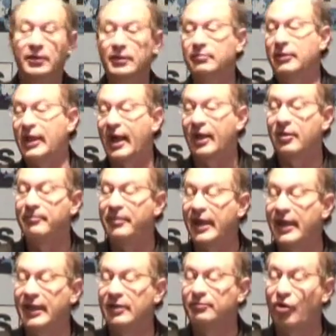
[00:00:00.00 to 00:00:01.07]
Menachem
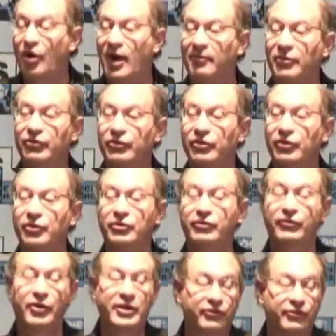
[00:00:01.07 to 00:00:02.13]
Begin promised to
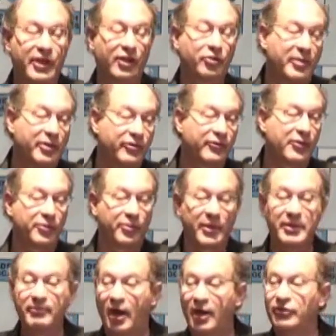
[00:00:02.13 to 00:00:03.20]
freeze settlements for
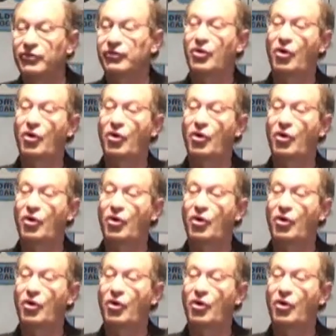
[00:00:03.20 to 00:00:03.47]
3 months.